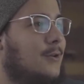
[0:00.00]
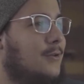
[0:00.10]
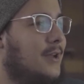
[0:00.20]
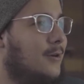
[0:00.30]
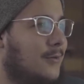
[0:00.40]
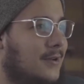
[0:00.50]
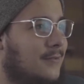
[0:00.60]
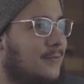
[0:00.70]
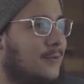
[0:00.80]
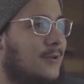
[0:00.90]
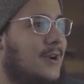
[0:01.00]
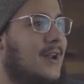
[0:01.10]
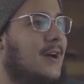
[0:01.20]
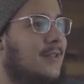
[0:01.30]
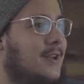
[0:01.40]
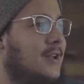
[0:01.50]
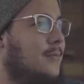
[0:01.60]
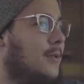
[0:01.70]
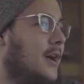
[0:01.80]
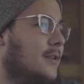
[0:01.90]
who they were written for, and how they could
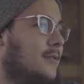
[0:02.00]
apply